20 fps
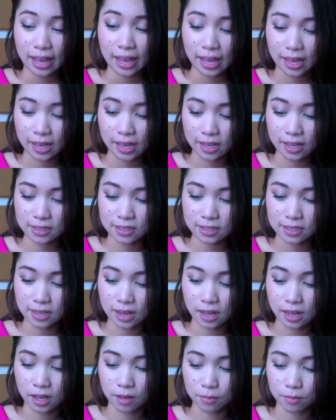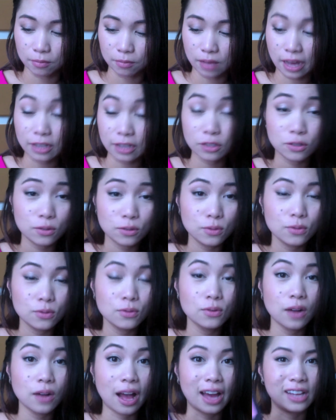And I
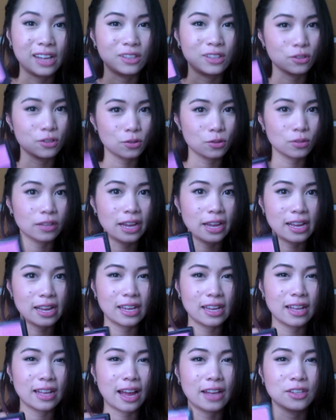do like it.